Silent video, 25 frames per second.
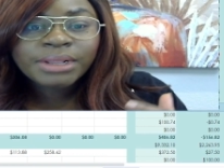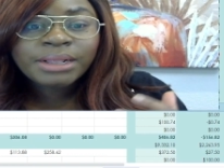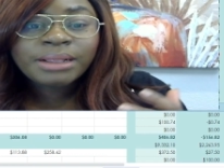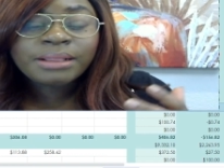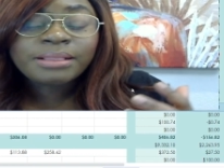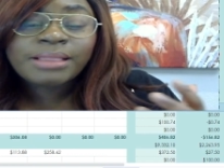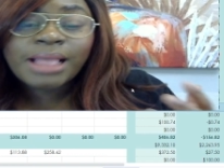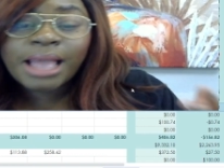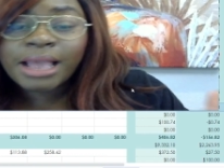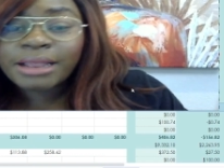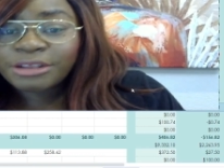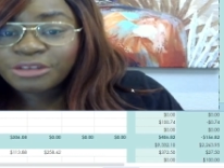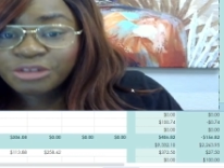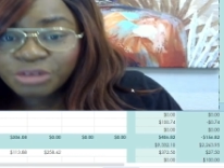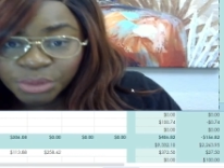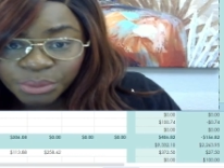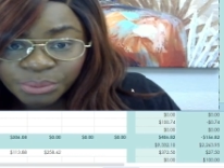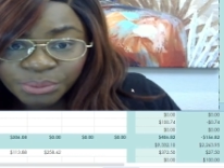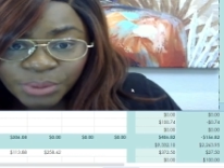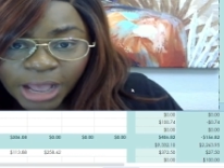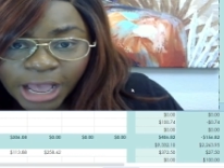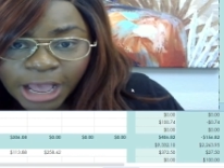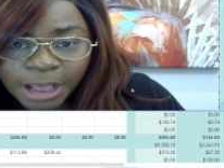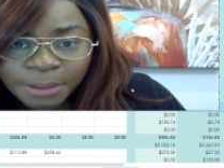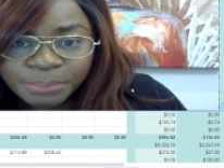That is a
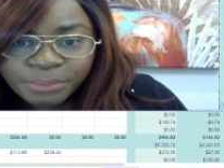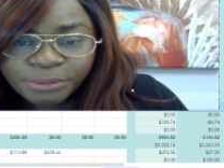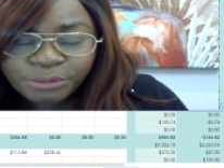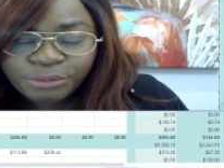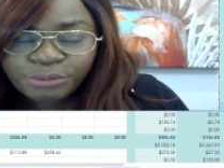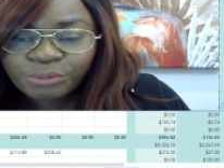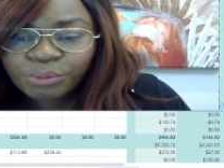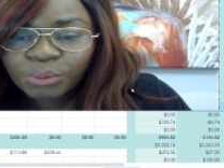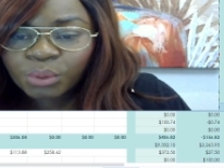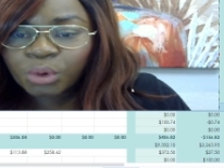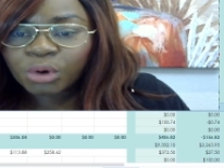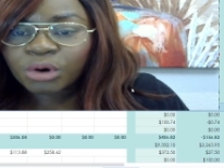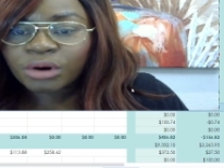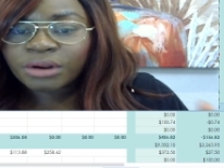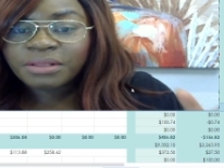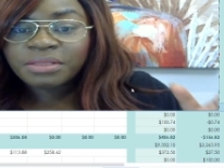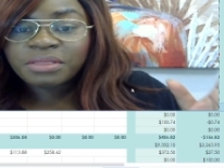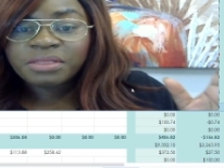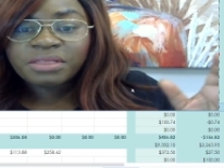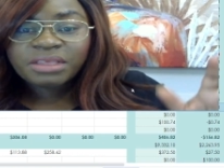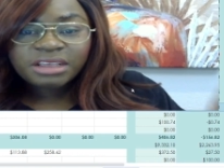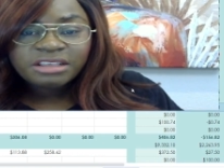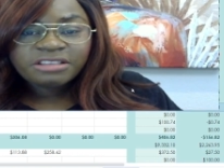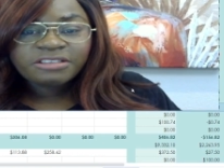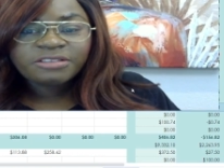wrap for
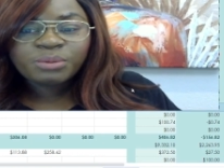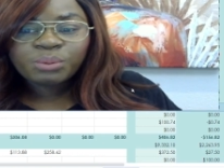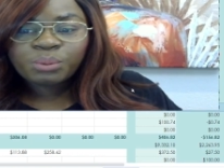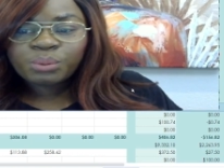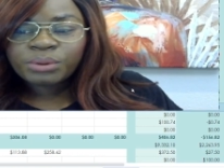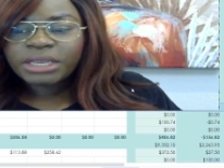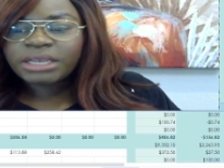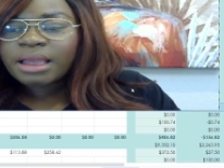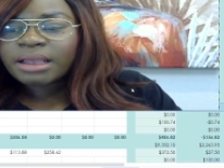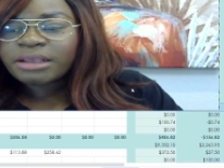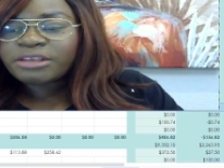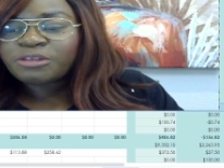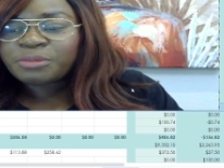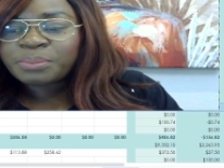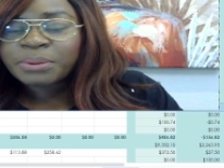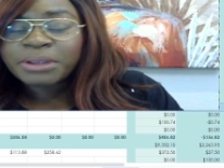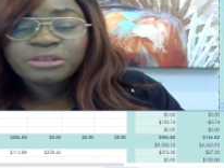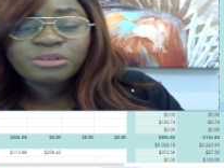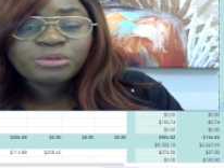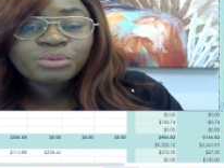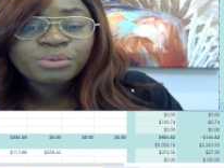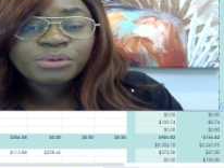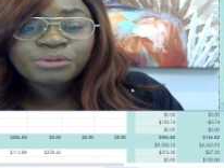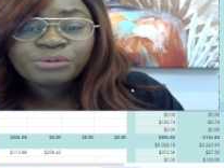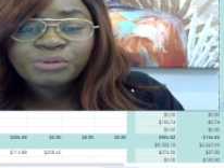this week's
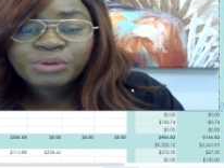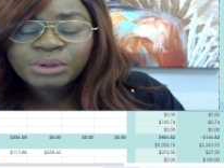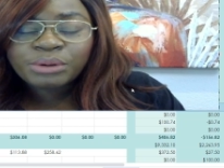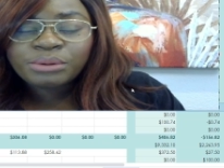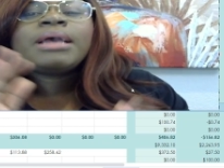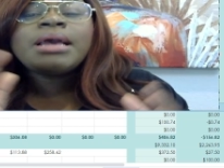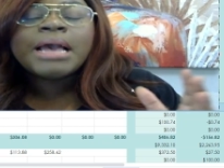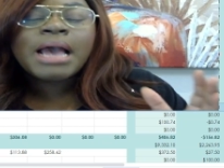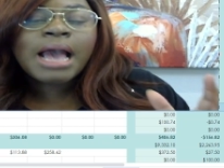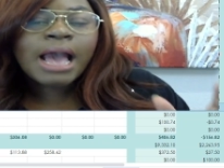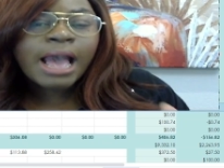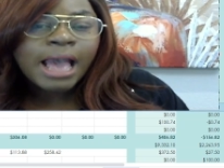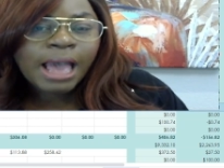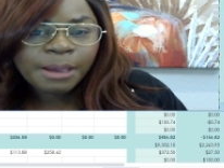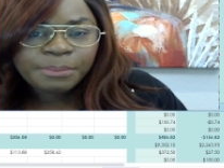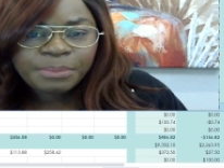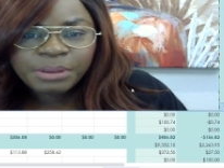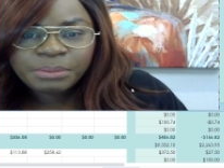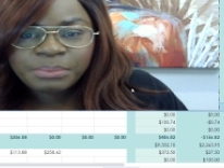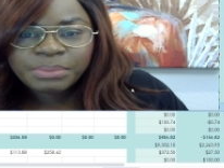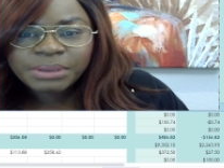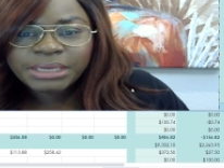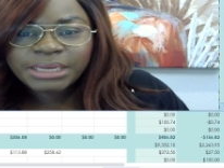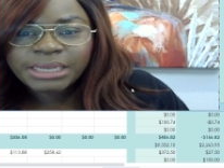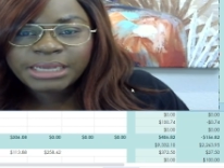expense review.
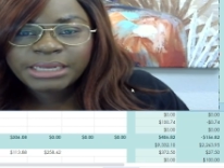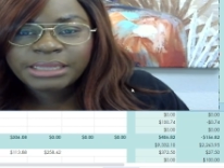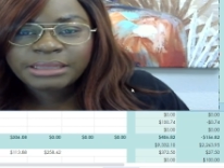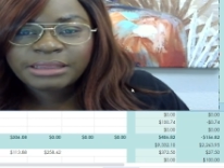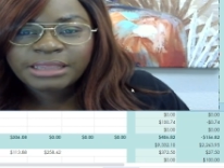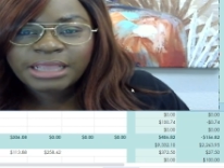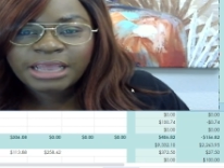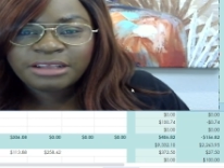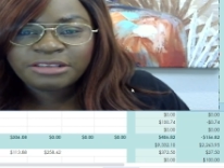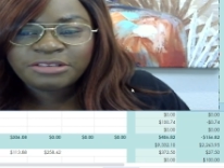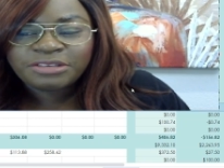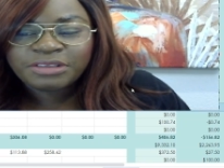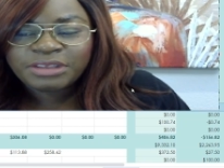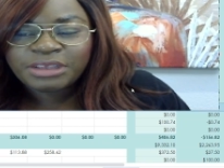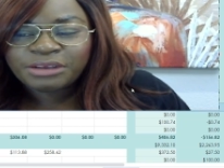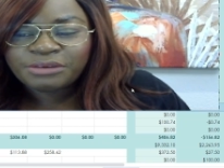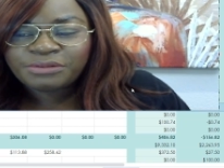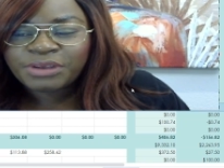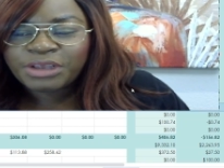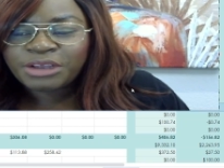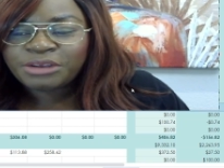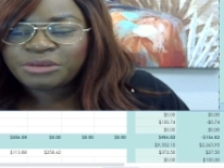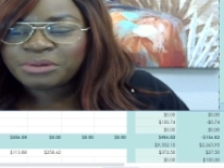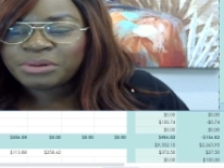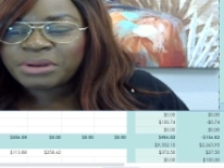Happy belated
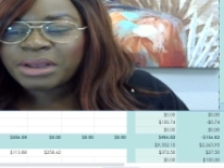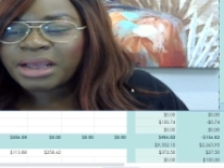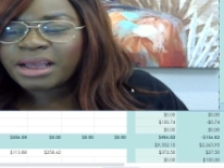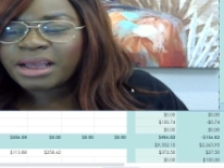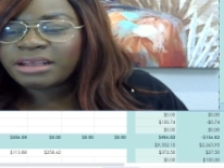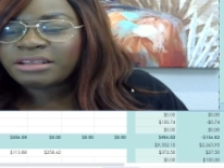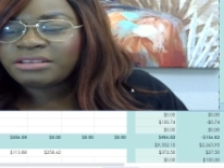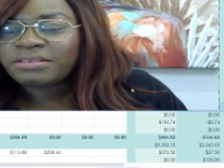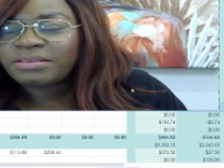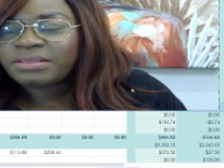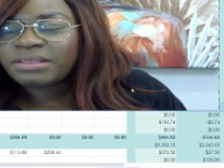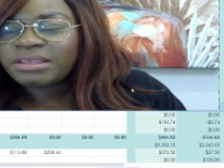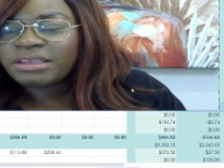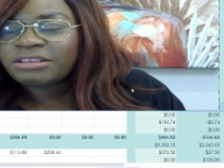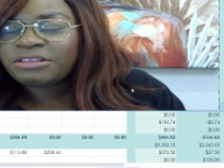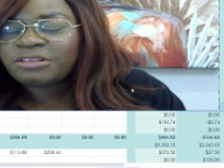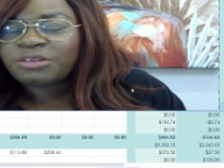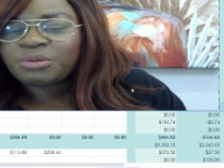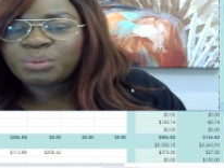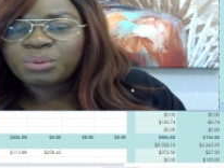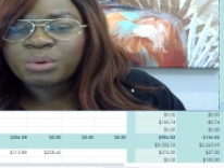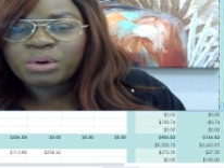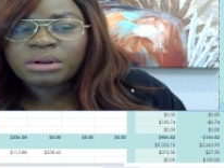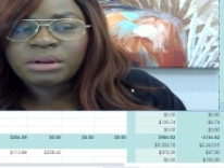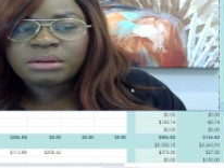Thanksgiving, you guys.
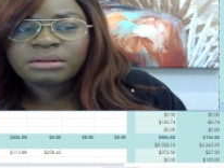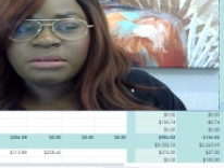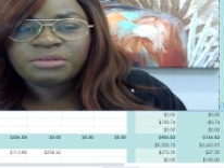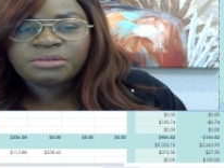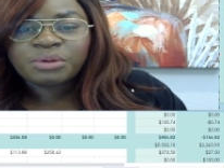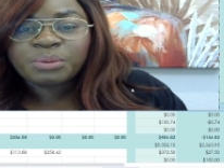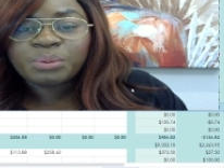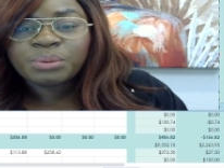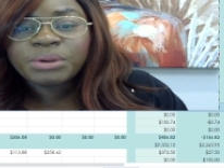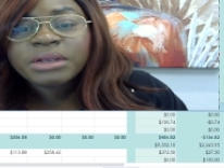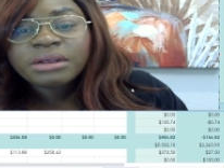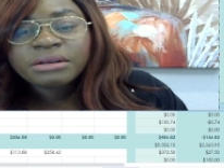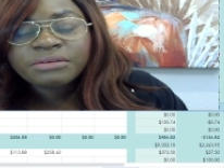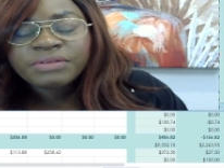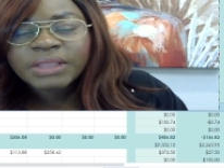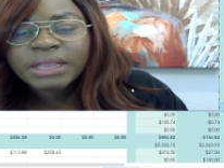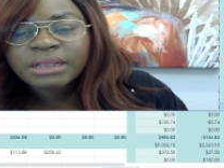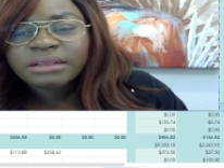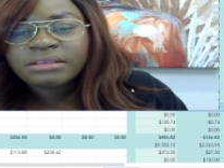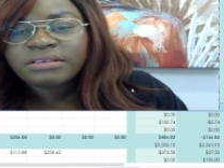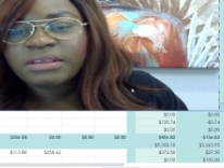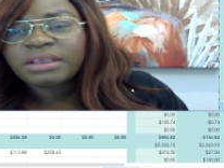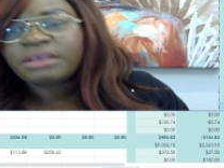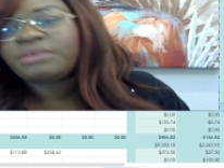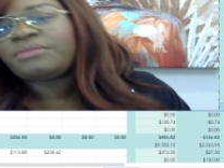This was the week of
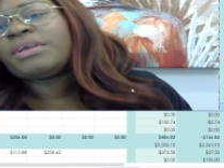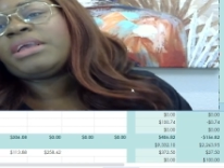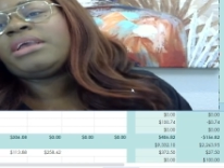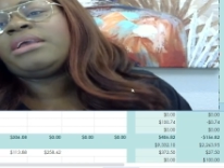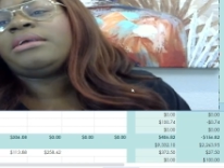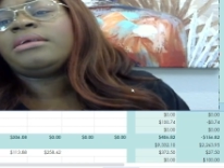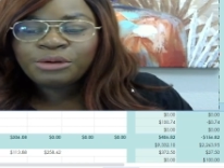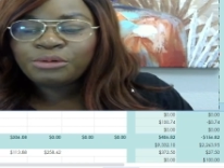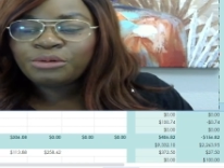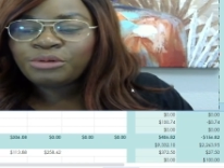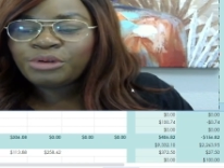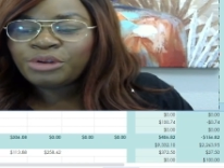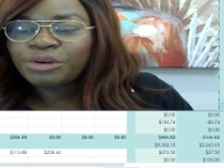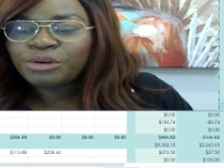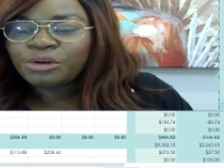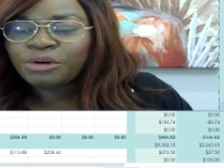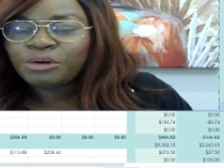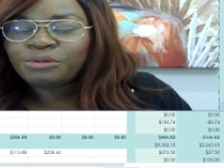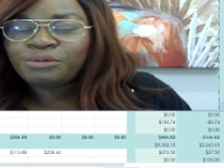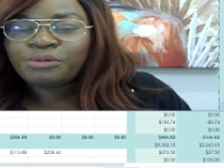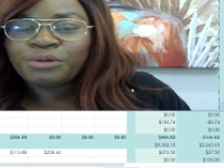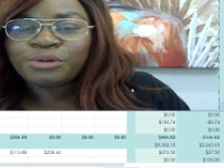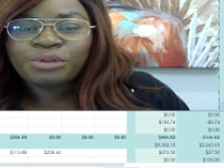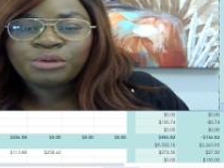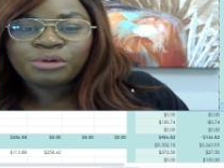Thanksgiving. You know,
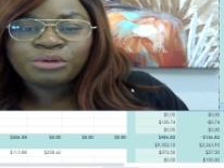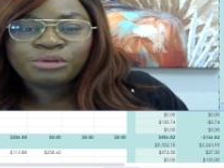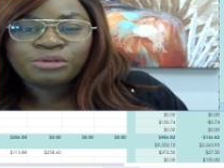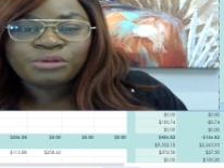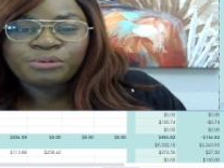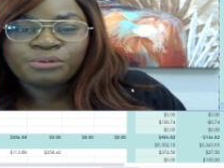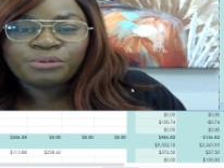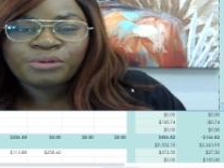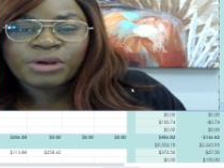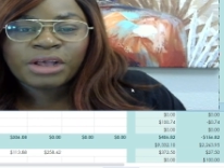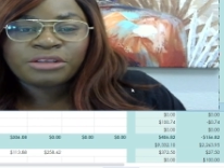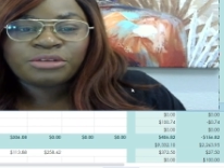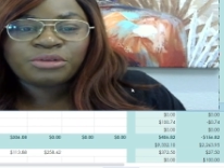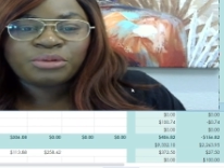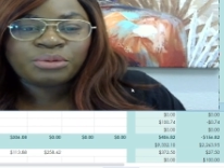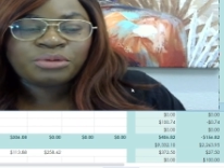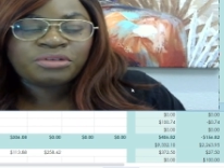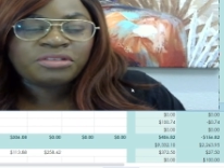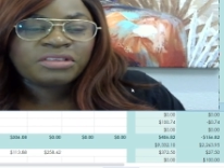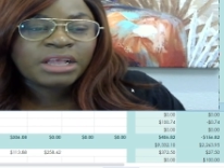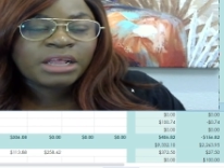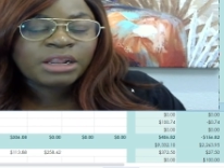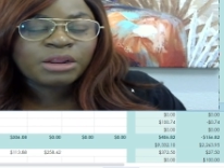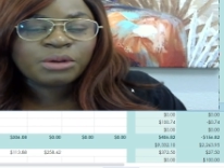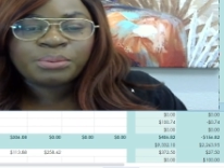for those of us who
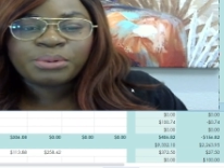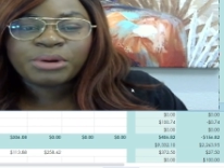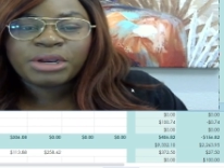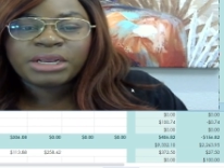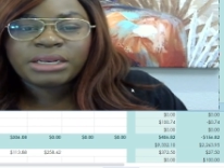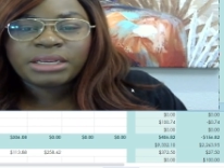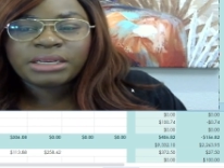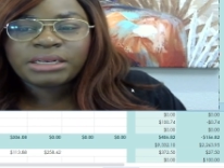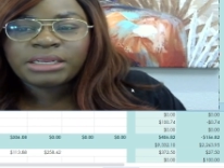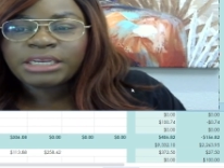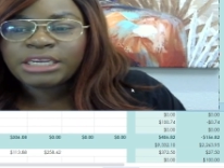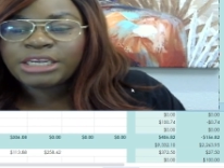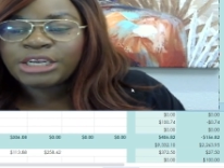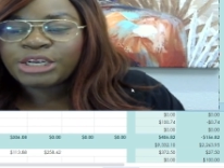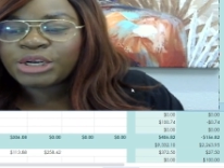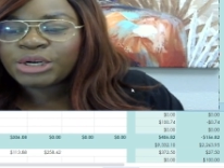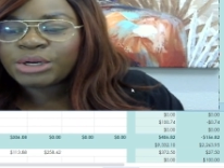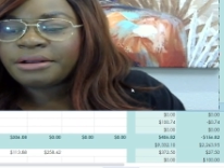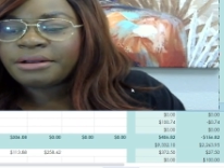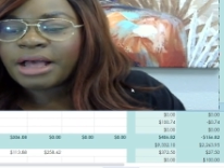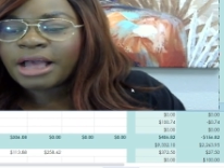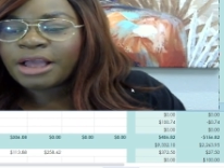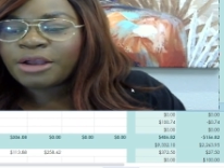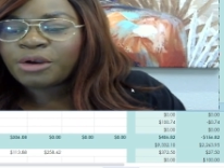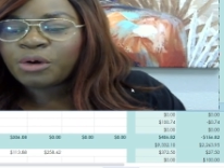celebrated
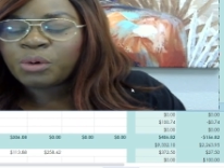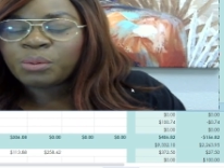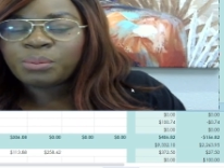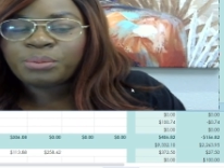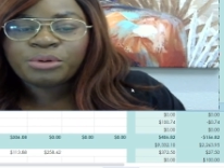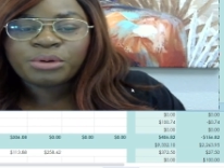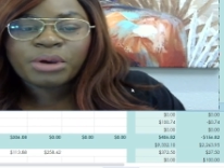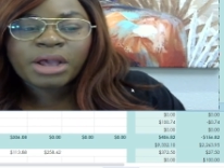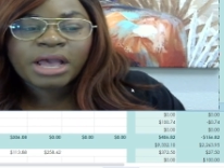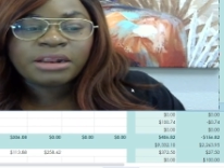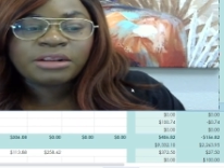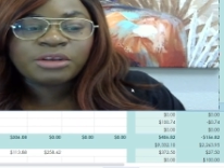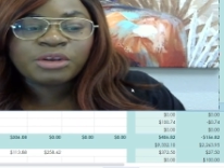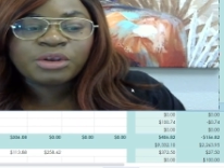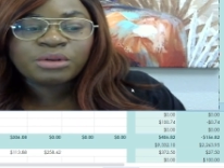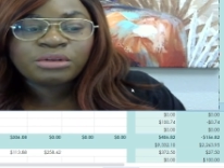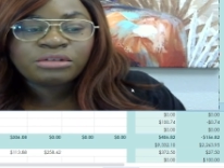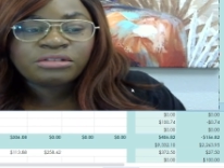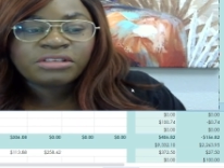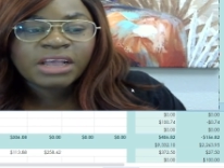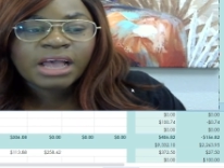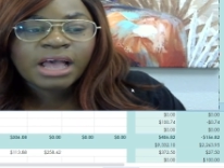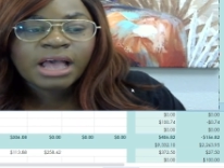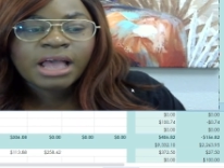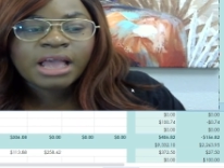here, I hope you had a
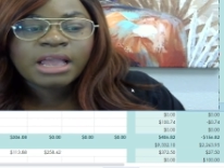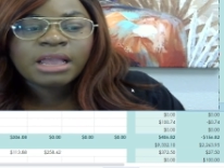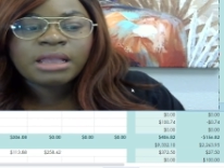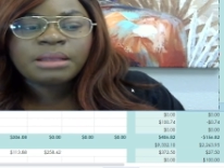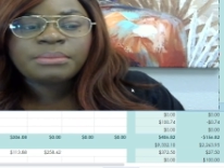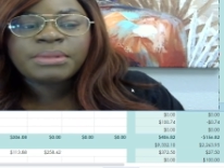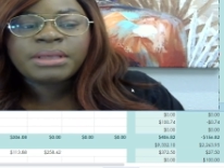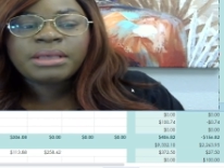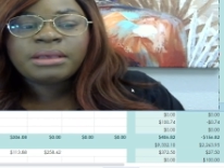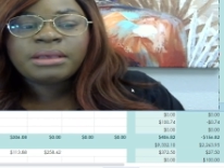good time.